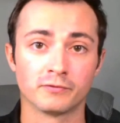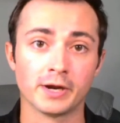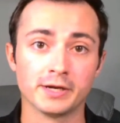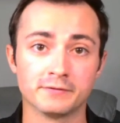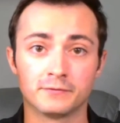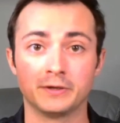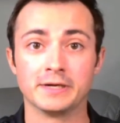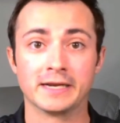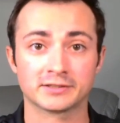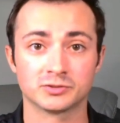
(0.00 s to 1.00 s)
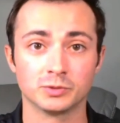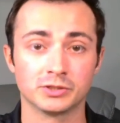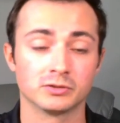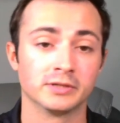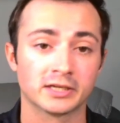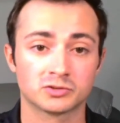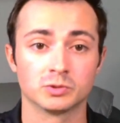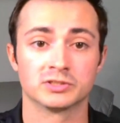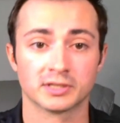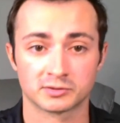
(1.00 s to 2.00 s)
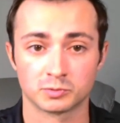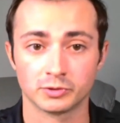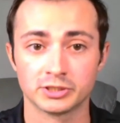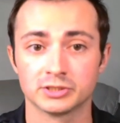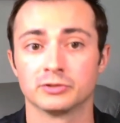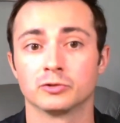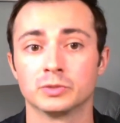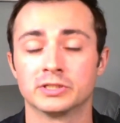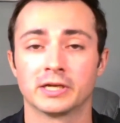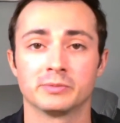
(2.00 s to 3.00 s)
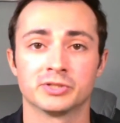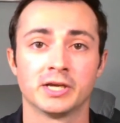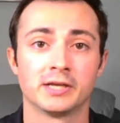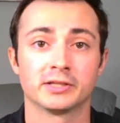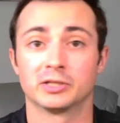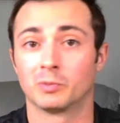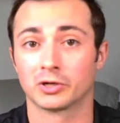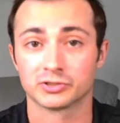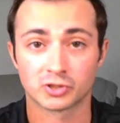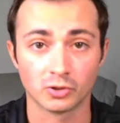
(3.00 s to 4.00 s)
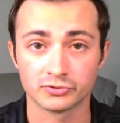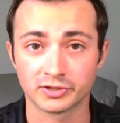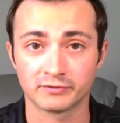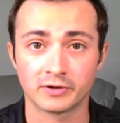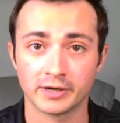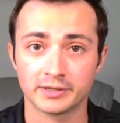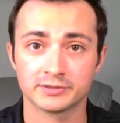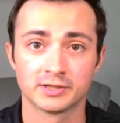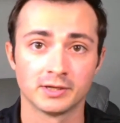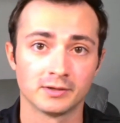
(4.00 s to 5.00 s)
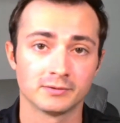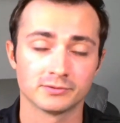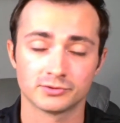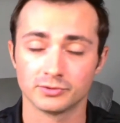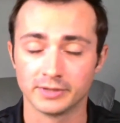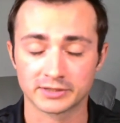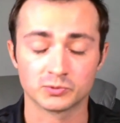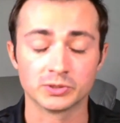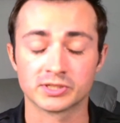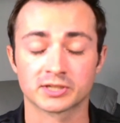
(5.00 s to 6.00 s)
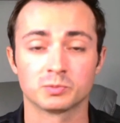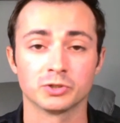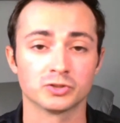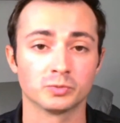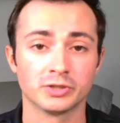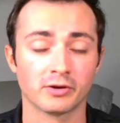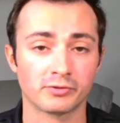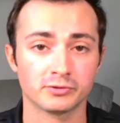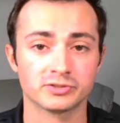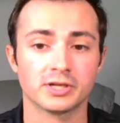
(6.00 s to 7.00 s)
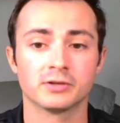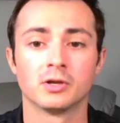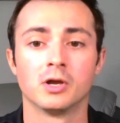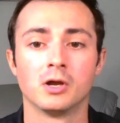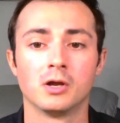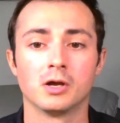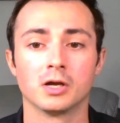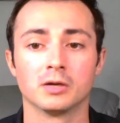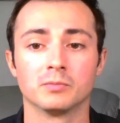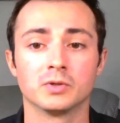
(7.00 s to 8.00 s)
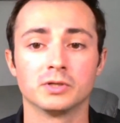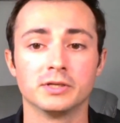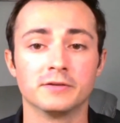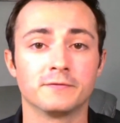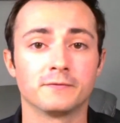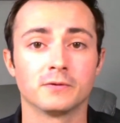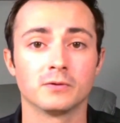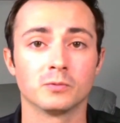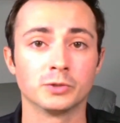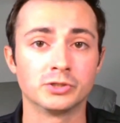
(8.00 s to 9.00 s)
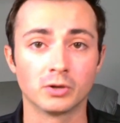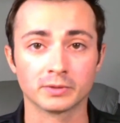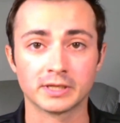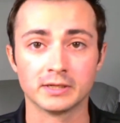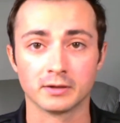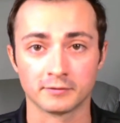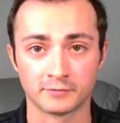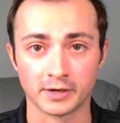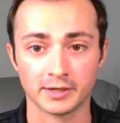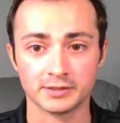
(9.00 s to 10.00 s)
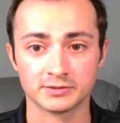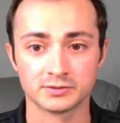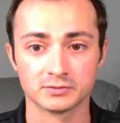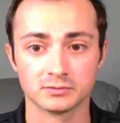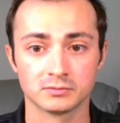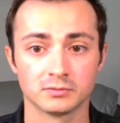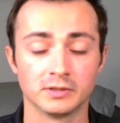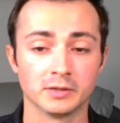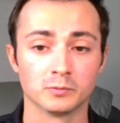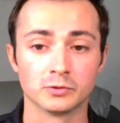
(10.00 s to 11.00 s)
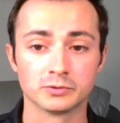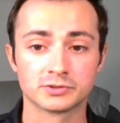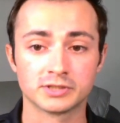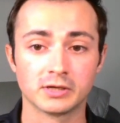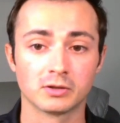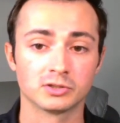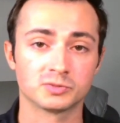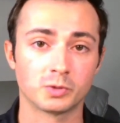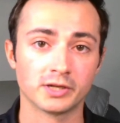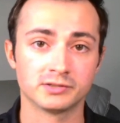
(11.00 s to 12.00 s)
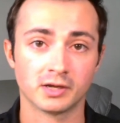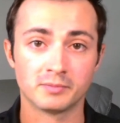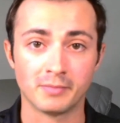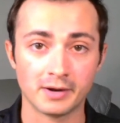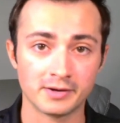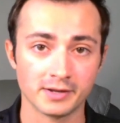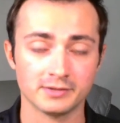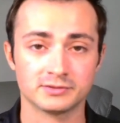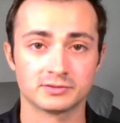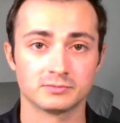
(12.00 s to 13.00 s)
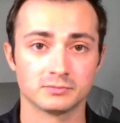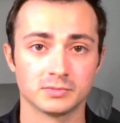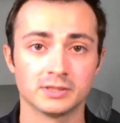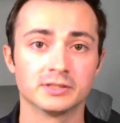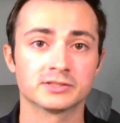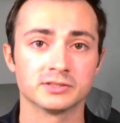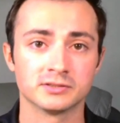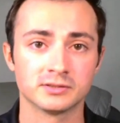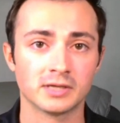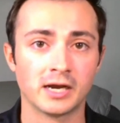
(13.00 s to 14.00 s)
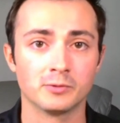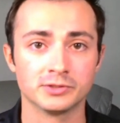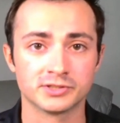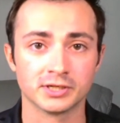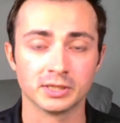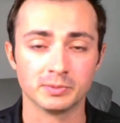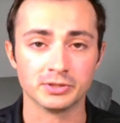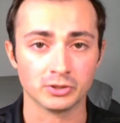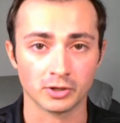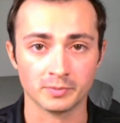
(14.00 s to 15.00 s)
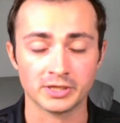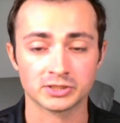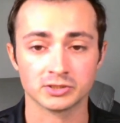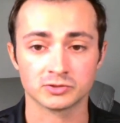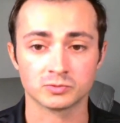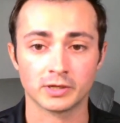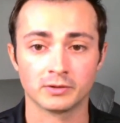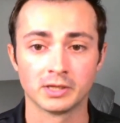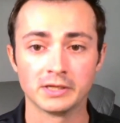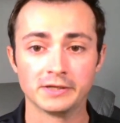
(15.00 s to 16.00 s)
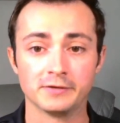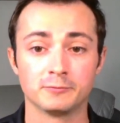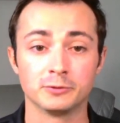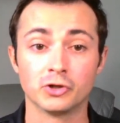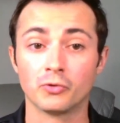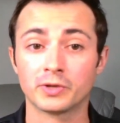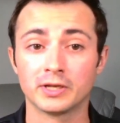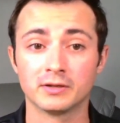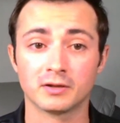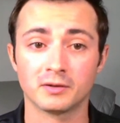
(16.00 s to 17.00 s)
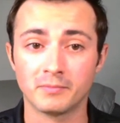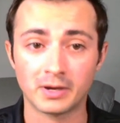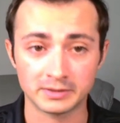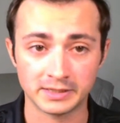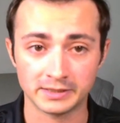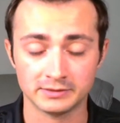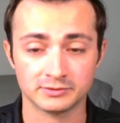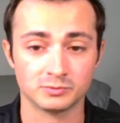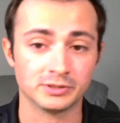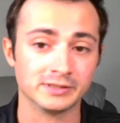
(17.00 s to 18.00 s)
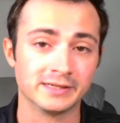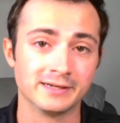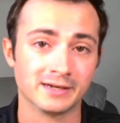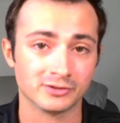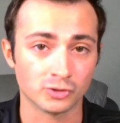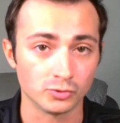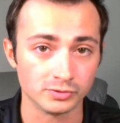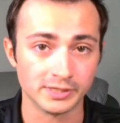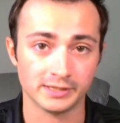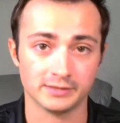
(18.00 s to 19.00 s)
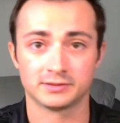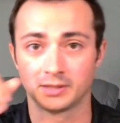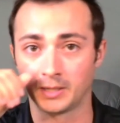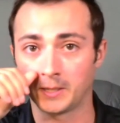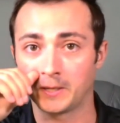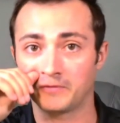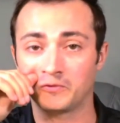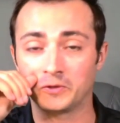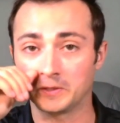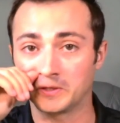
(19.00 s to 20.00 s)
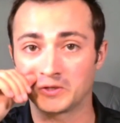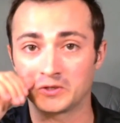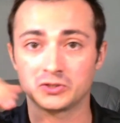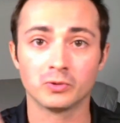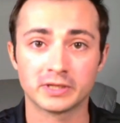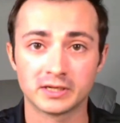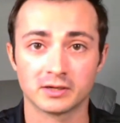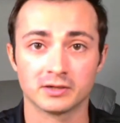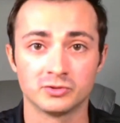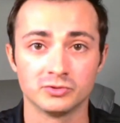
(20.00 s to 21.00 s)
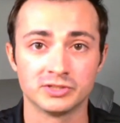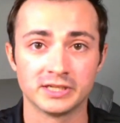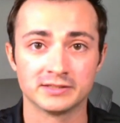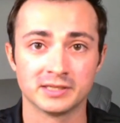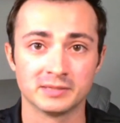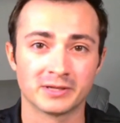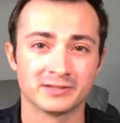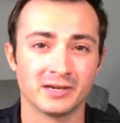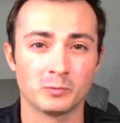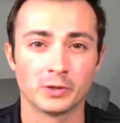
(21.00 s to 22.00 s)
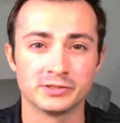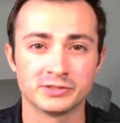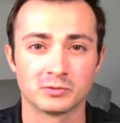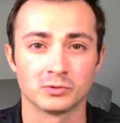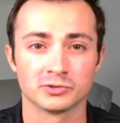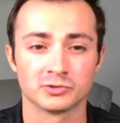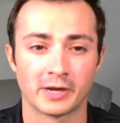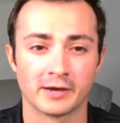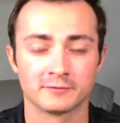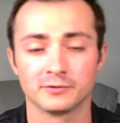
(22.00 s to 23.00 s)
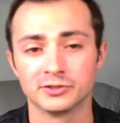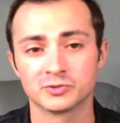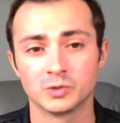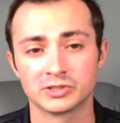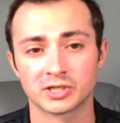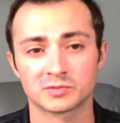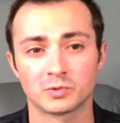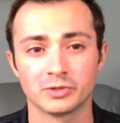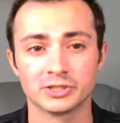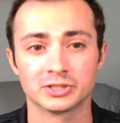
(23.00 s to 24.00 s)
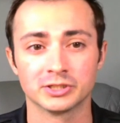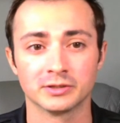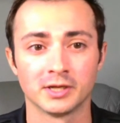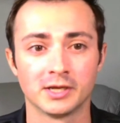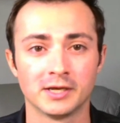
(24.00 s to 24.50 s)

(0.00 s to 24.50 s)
the Friday for next week or next week's expiration. There will be times that the market's closed on Fridays, so the next week's expiration will be on a Thursday. If we don't get in on Fridays, then we'll sell our spreads on Mondays. And this is how we set it up in the automation as well. If we don't get in on Mondays, we can get in on Tuesdays. If we don't get in on Tuesdays, then by the time Wednesday rolls around for this week's expiration,